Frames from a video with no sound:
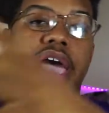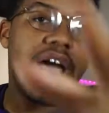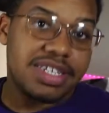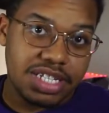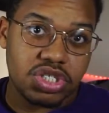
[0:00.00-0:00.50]

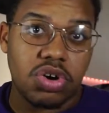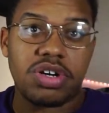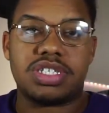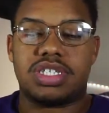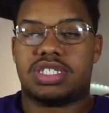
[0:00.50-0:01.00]
As I
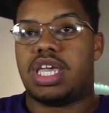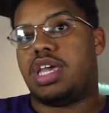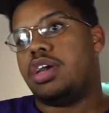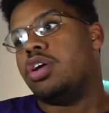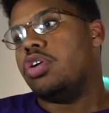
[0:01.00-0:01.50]
started to
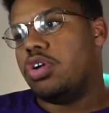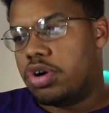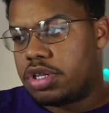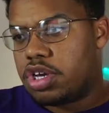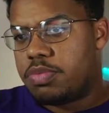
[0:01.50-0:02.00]
say
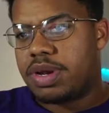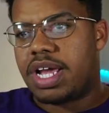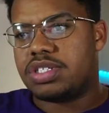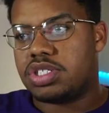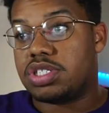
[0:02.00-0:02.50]
earlier, but
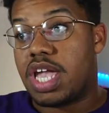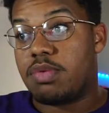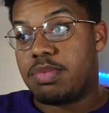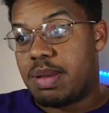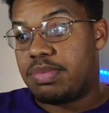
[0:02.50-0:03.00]
I just now
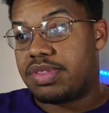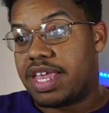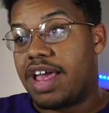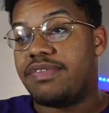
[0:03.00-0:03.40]
remembered that I